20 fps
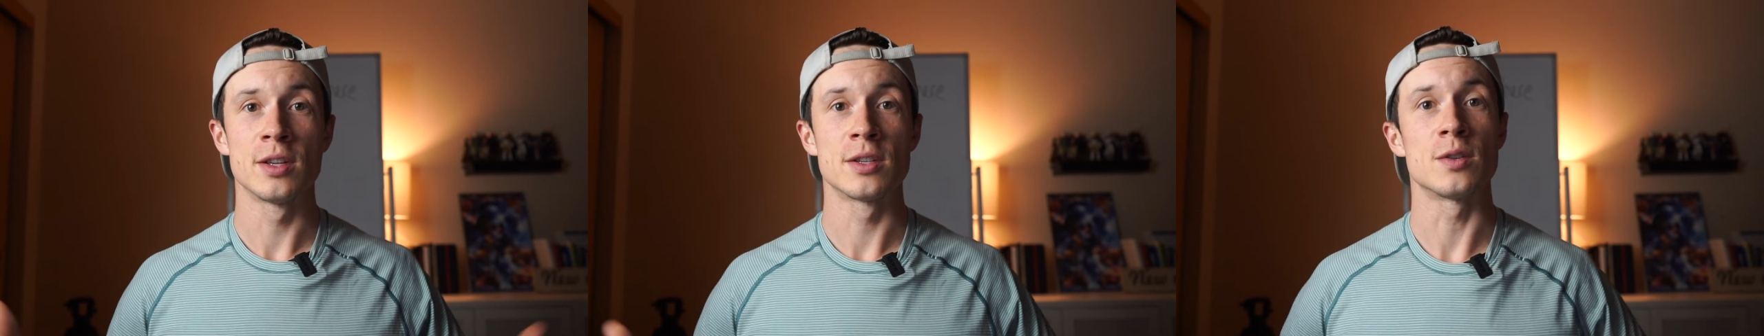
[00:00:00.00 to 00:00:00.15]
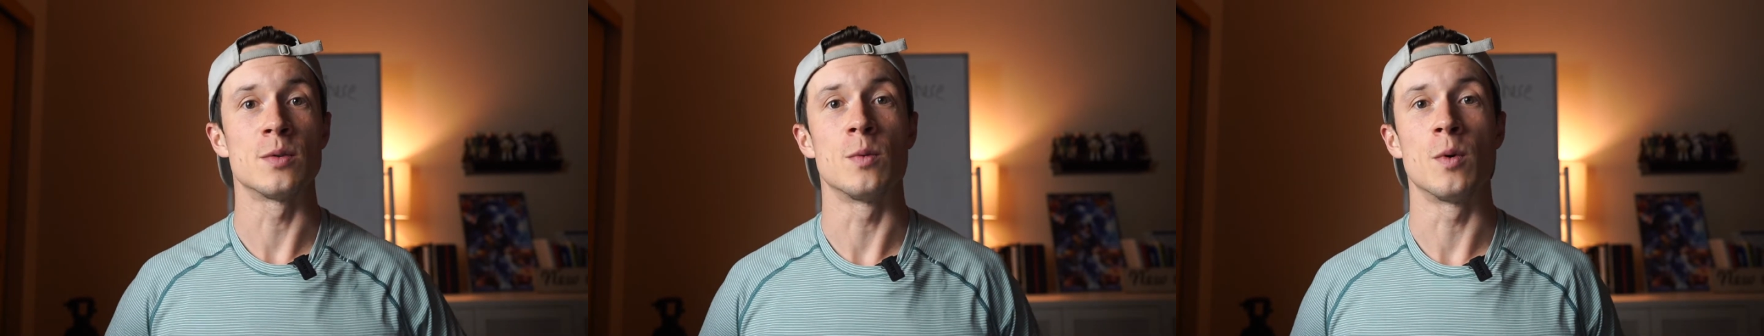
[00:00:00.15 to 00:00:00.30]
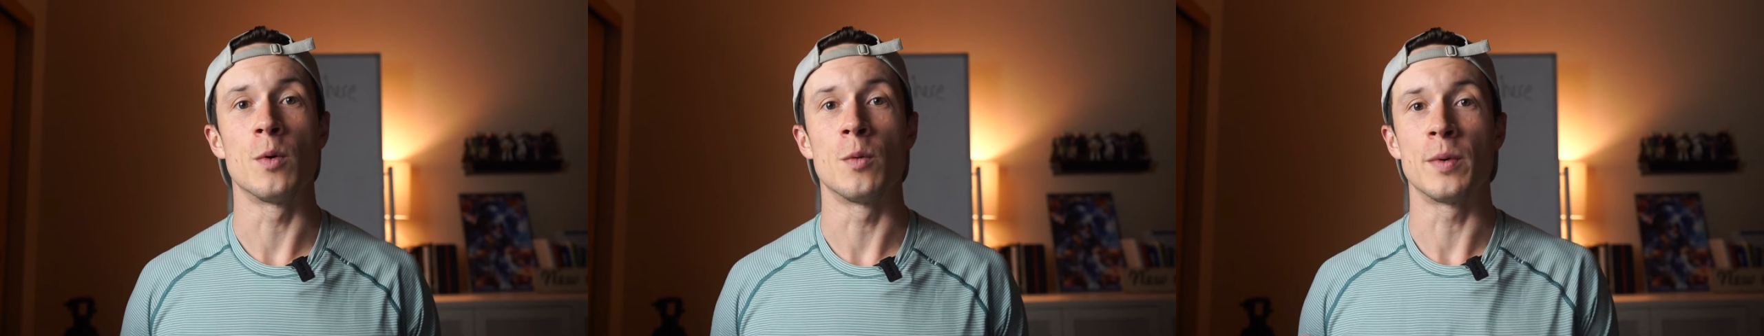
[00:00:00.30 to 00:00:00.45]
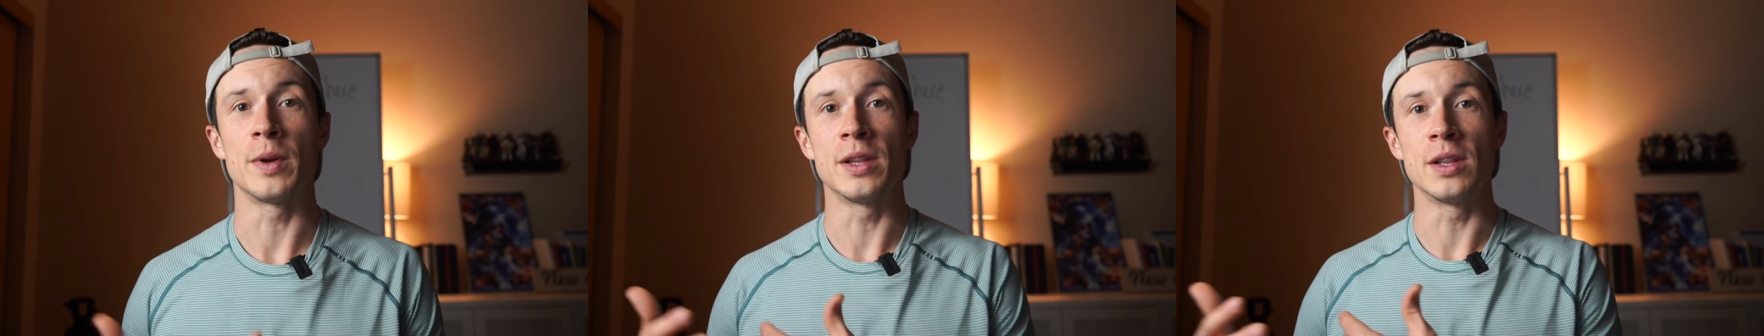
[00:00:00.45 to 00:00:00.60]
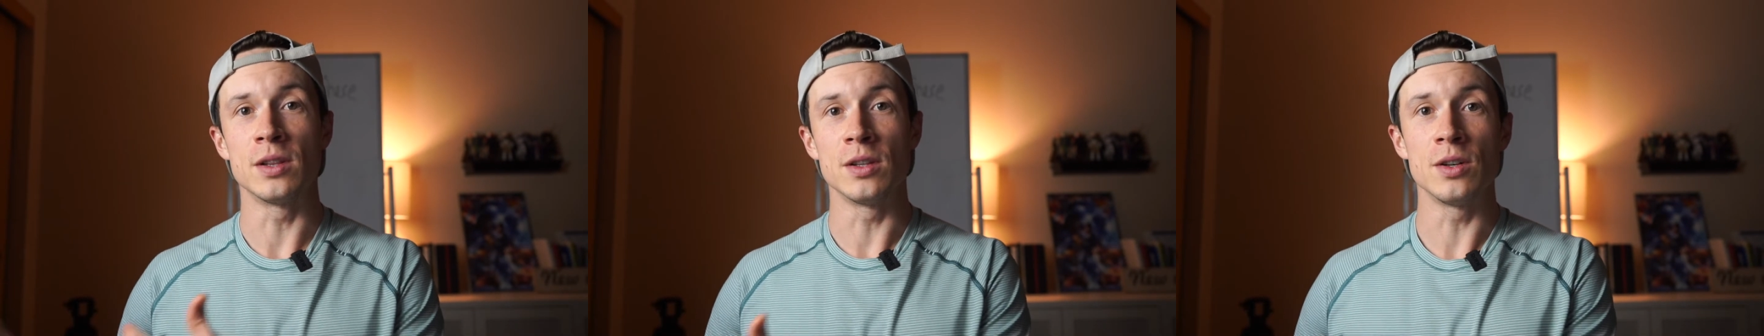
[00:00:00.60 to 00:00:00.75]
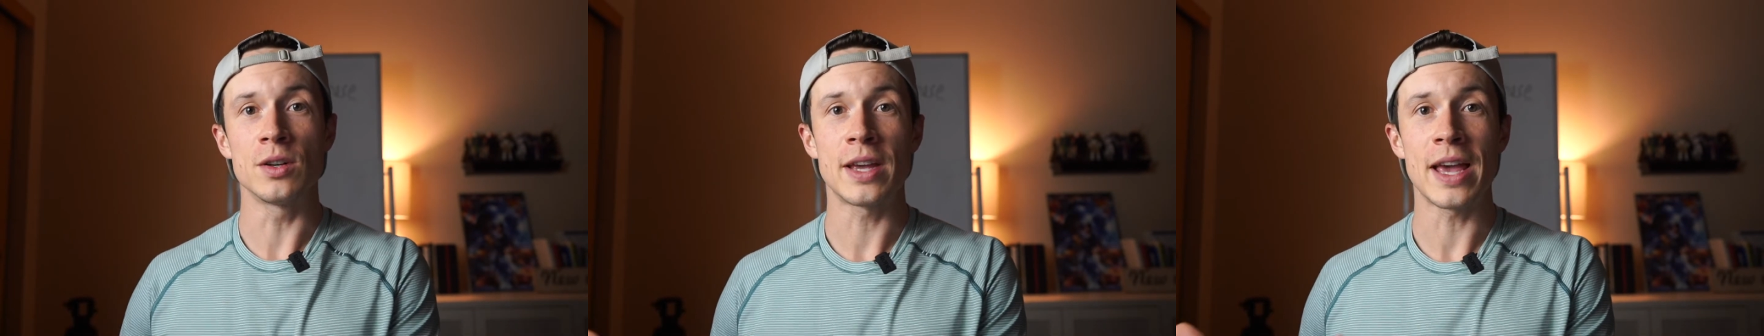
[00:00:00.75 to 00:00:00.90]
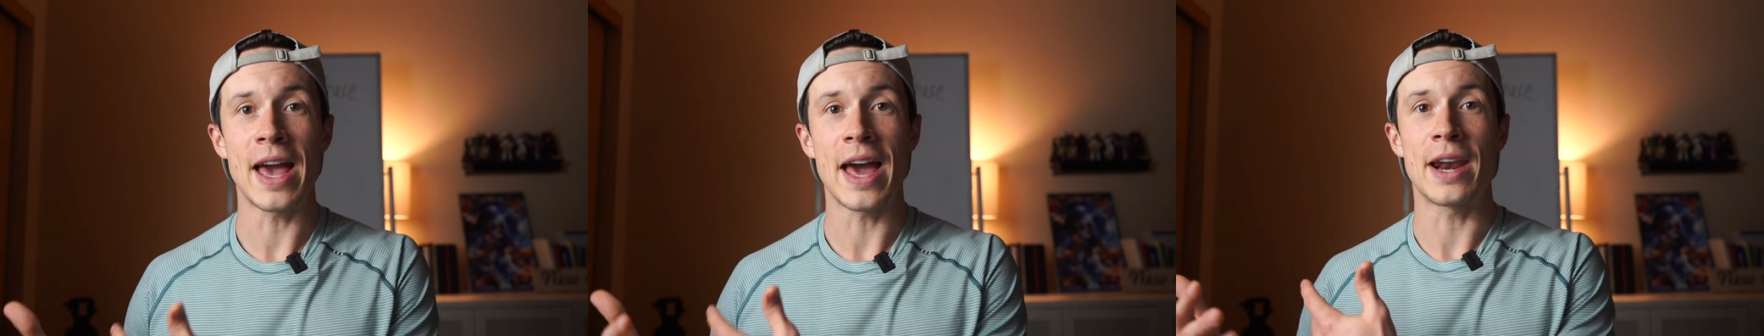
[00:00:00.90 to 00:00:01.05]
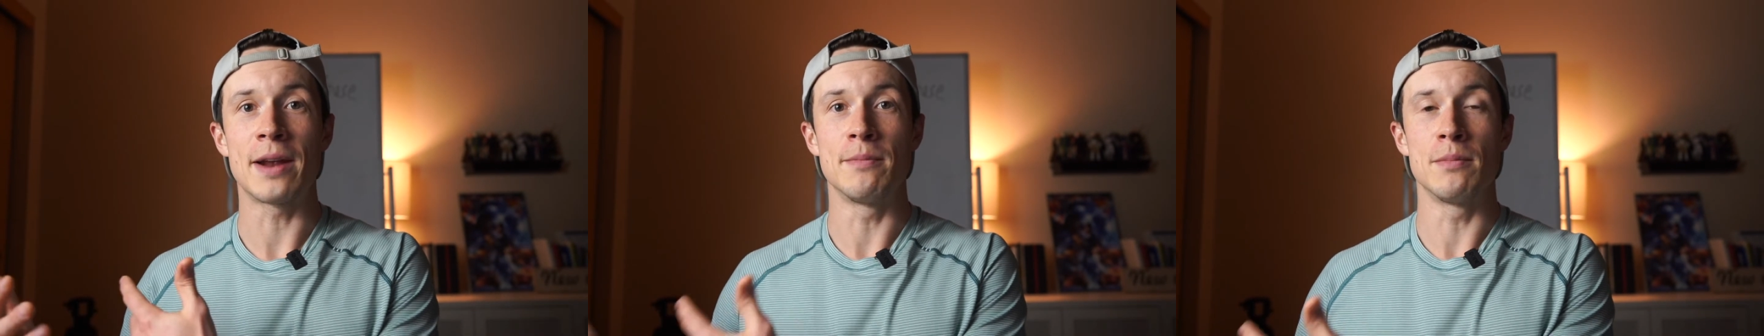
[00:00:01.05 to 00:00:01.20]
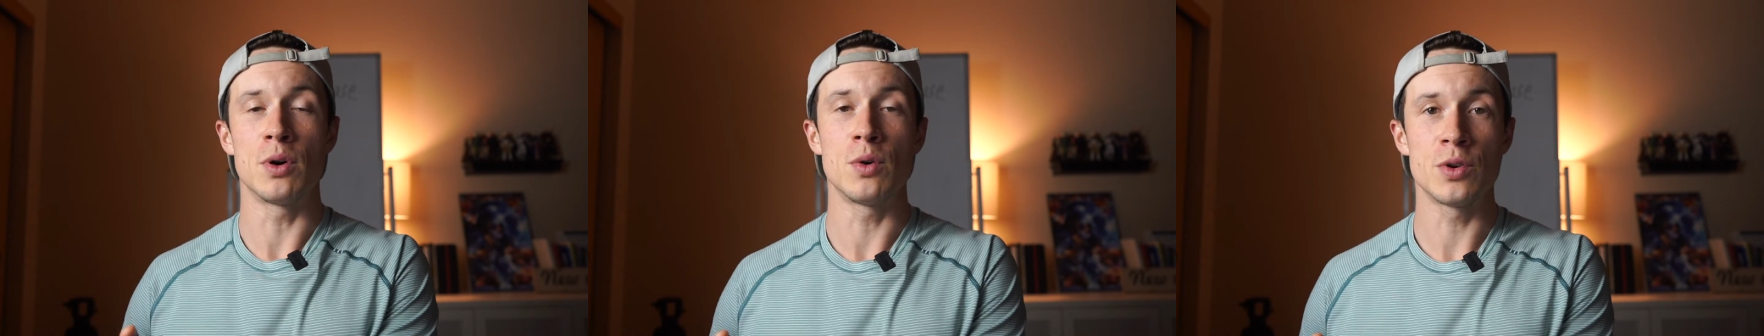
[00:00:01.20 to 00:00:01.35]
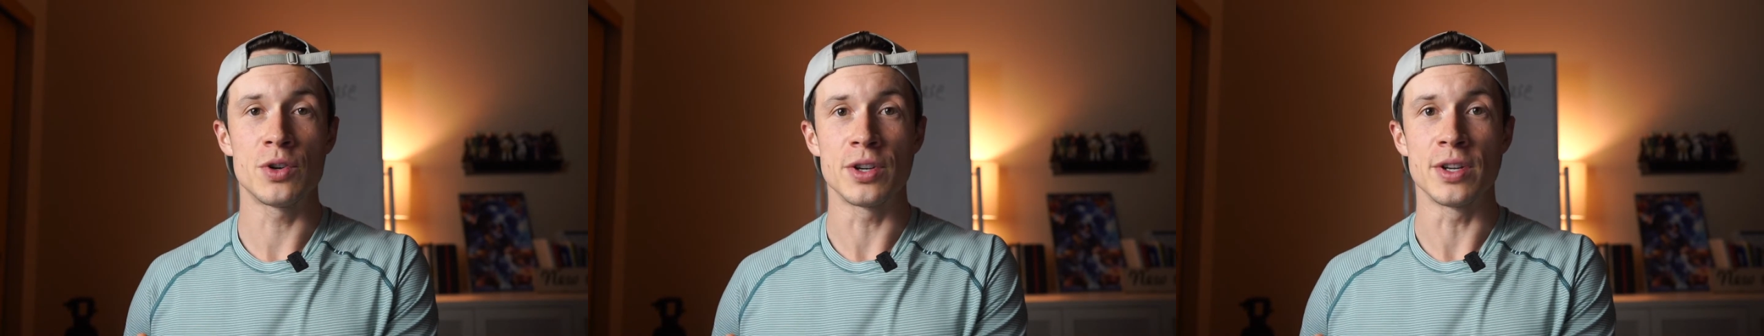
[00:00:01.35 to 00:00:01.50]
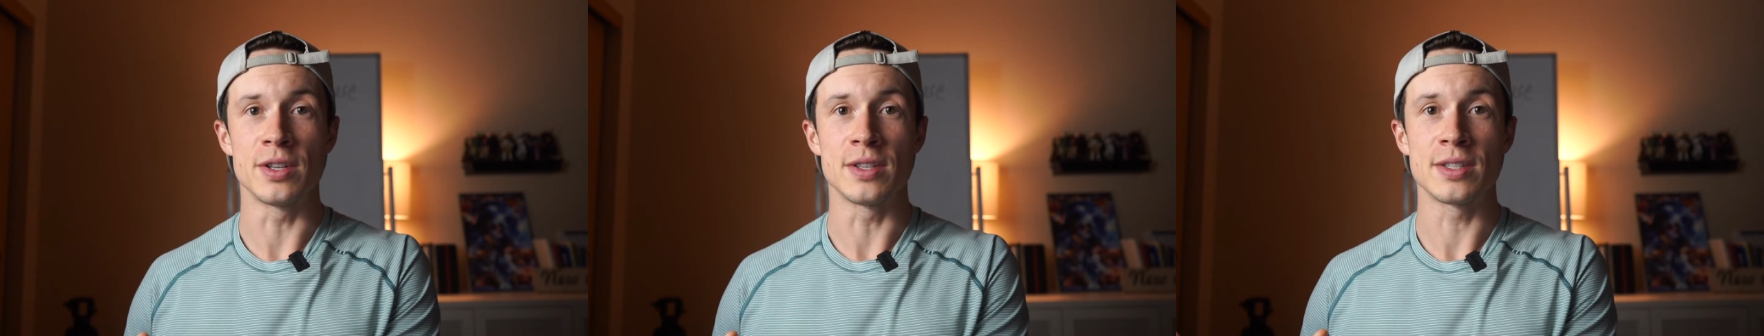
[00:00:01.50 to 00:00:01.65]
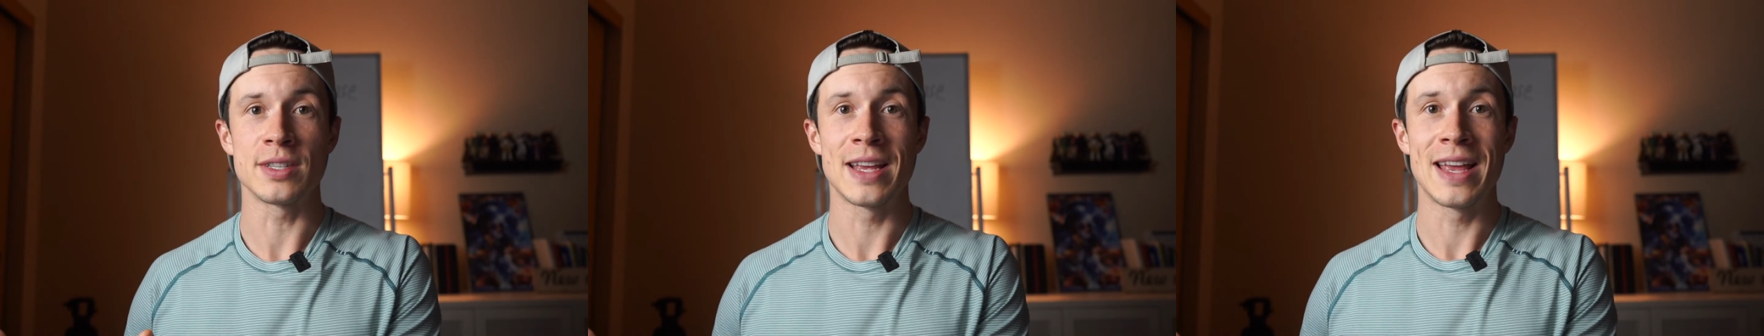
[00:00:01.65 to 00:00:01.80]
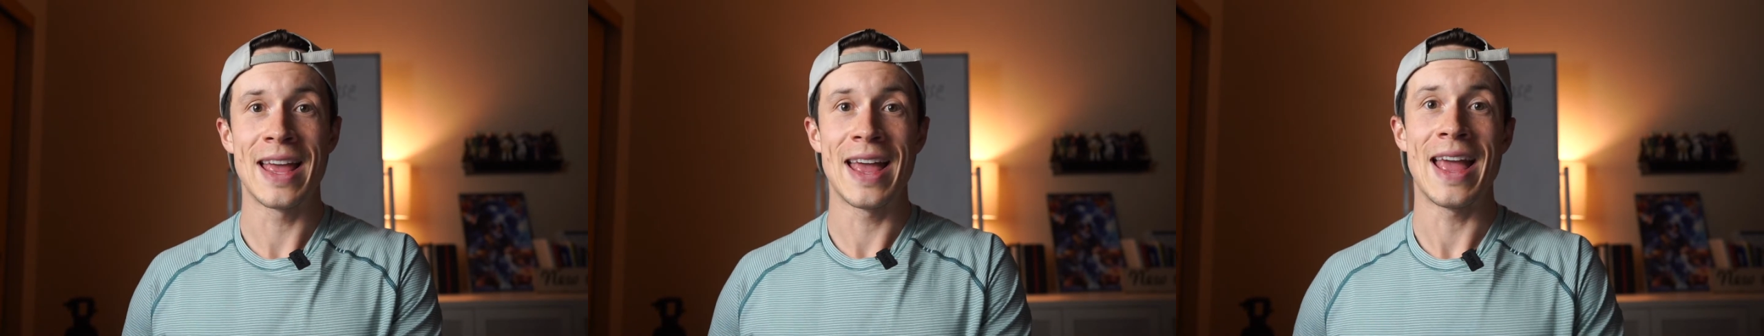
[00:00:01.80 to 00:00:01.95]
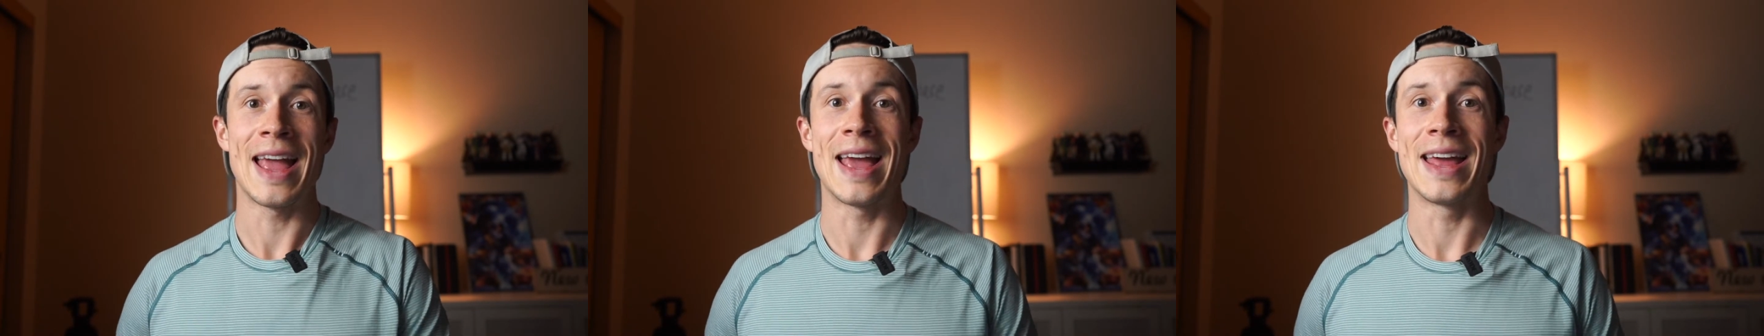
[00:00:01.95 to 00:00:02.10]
So when we look at emotions